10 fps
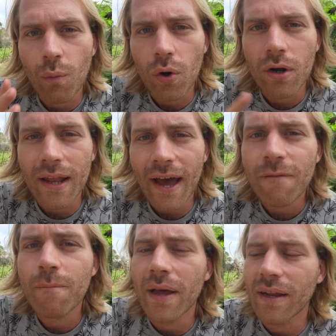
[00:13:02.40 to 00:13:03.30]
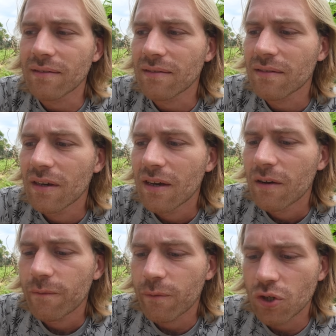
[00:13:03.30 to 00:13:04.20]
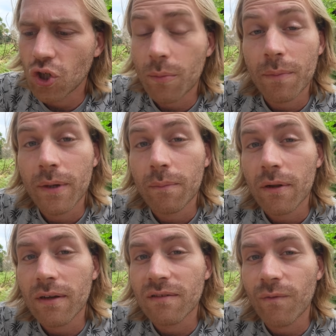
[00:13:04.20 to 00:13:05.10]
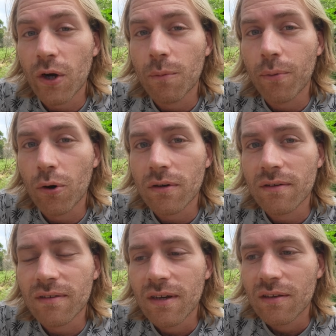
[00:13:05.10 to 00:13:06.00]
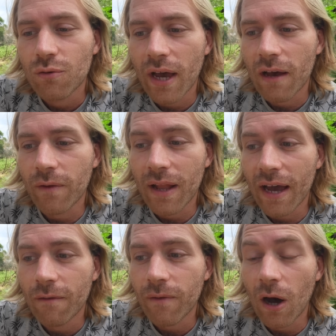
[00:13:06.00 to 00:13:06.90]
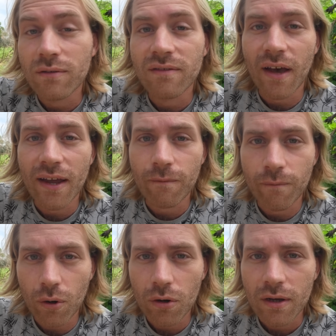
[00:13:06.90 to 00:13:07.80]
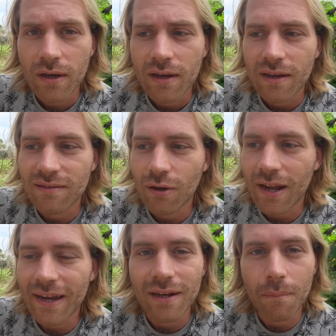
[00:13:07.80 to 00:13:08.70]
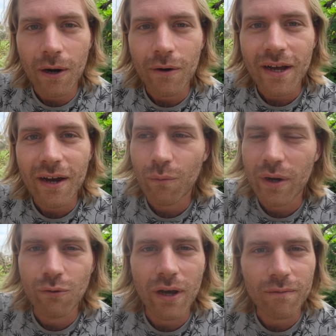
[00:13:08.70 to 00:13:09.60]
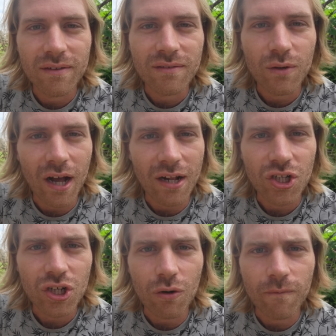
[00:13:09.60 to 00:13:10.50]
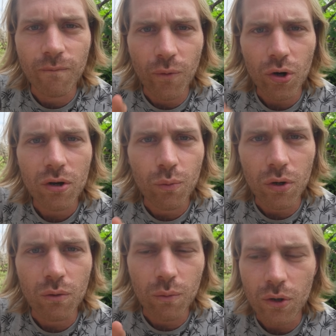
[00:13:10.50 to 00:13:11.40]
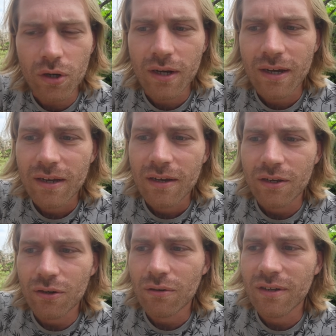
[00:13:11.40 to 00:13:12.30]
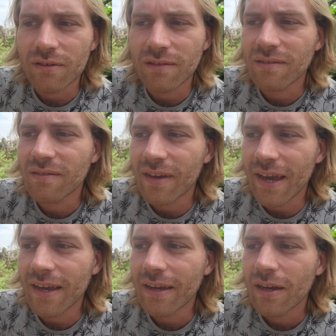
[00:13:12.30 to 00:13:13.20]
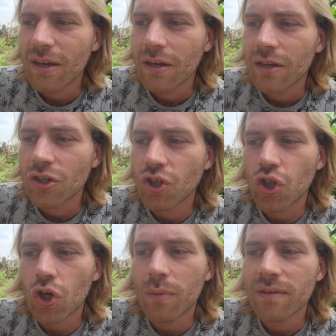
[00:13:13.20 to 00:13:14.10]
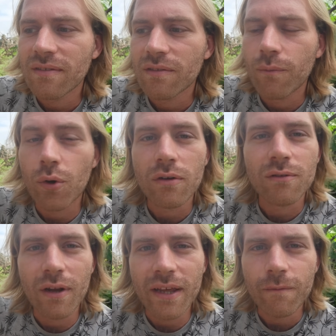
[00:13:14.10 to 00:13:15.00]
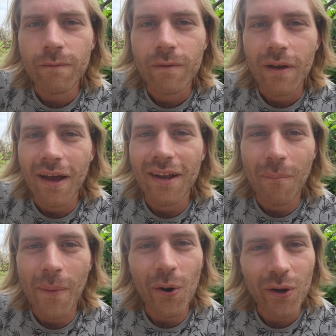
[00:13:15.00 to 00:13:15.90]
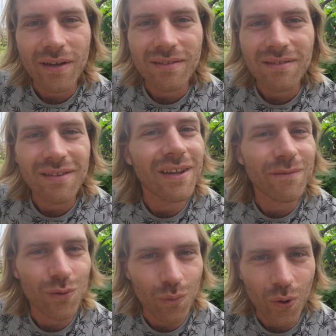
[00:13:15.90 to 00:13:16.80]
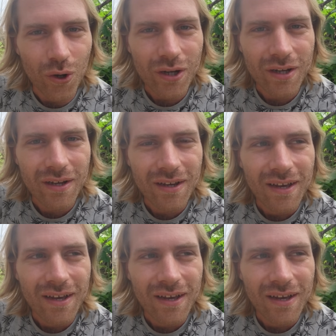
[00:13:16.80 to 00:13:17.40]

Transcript: work-life balance. For German people, it's very important to have a life outside of work. It's not like in America, where you have this culture of work, work, work. You know, there's this saying, Germans work to live and Americans live to work.